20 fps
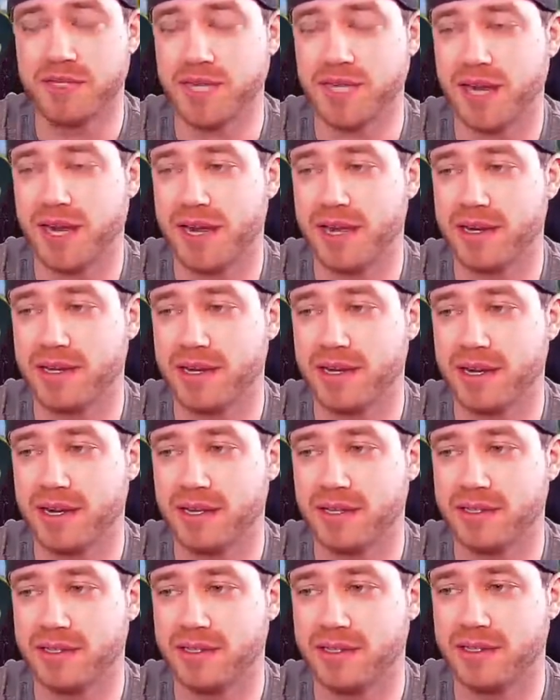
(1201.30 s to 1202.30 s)
and
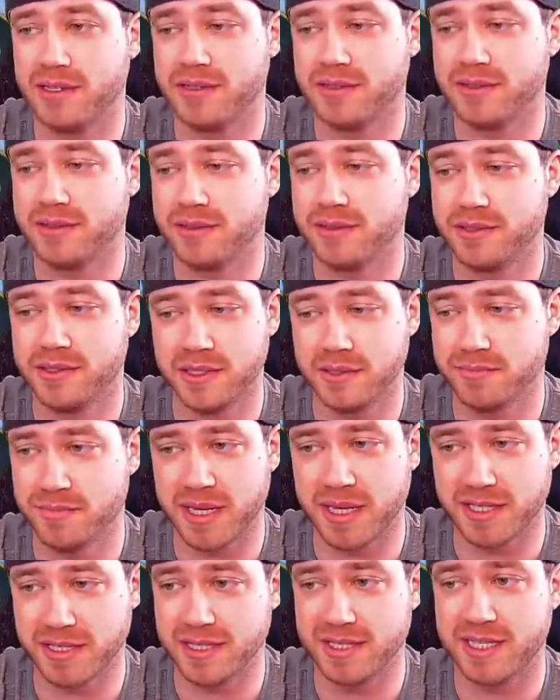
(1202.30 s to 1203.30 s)
just
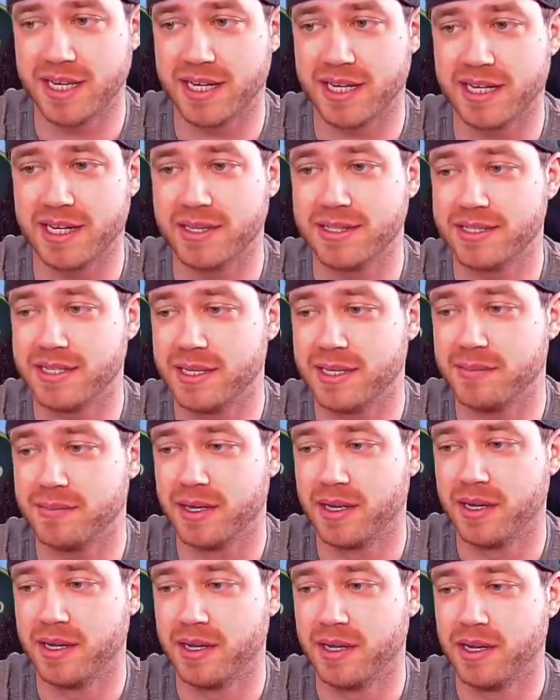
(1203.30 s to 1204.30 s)
basically taking down the team.
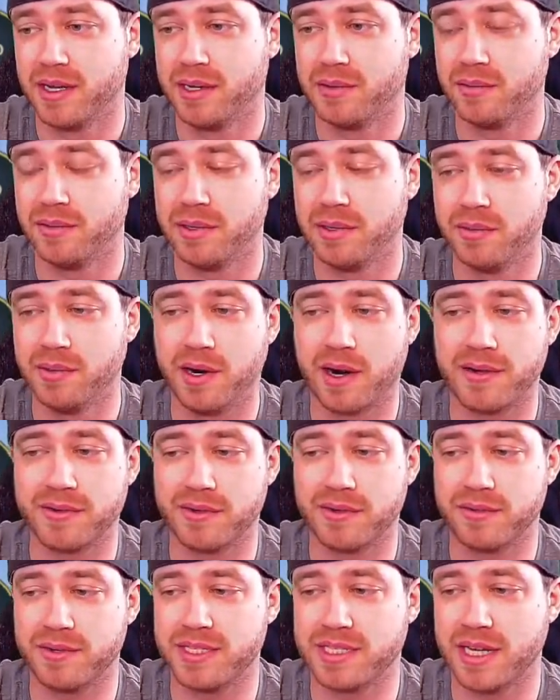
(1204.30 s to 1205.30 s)
We don't have to
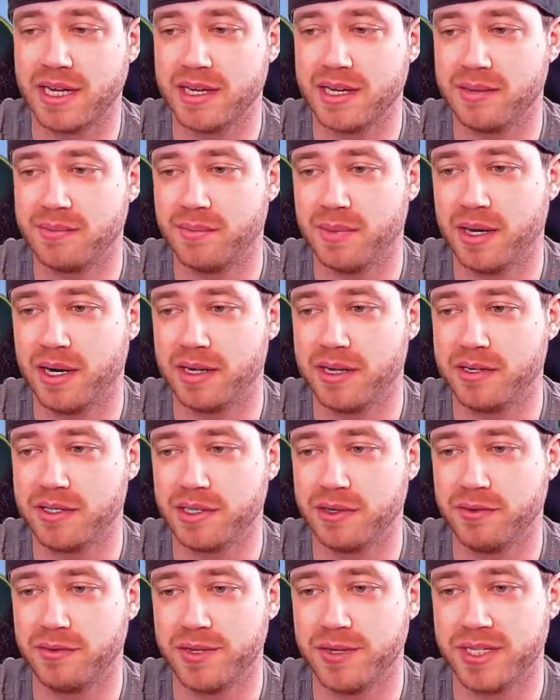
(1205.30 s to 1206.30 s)
reset, but I usually
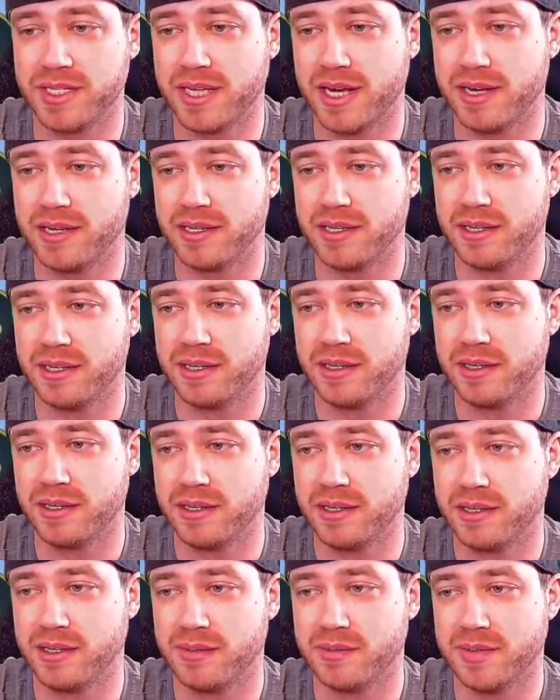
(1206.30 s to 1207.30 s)
reset
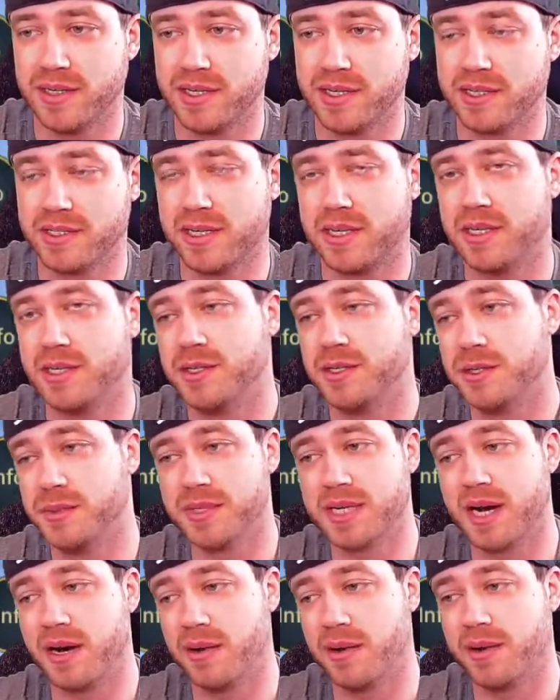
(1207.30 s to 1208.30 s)
because in Doom
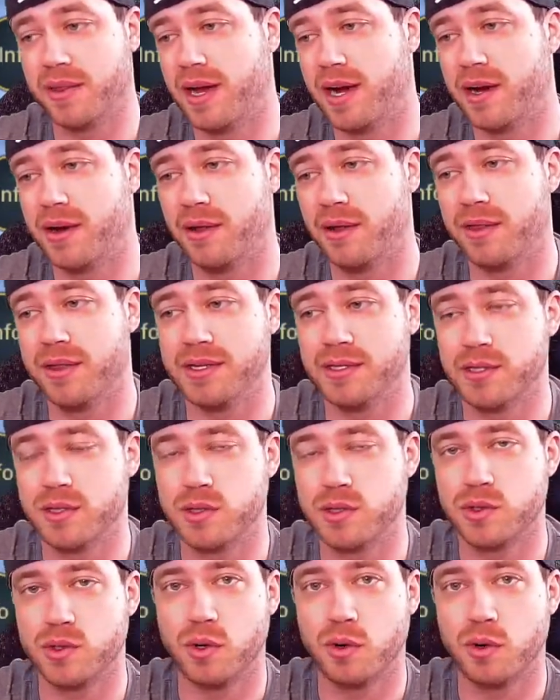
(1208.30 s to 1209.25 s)
Tower the health is so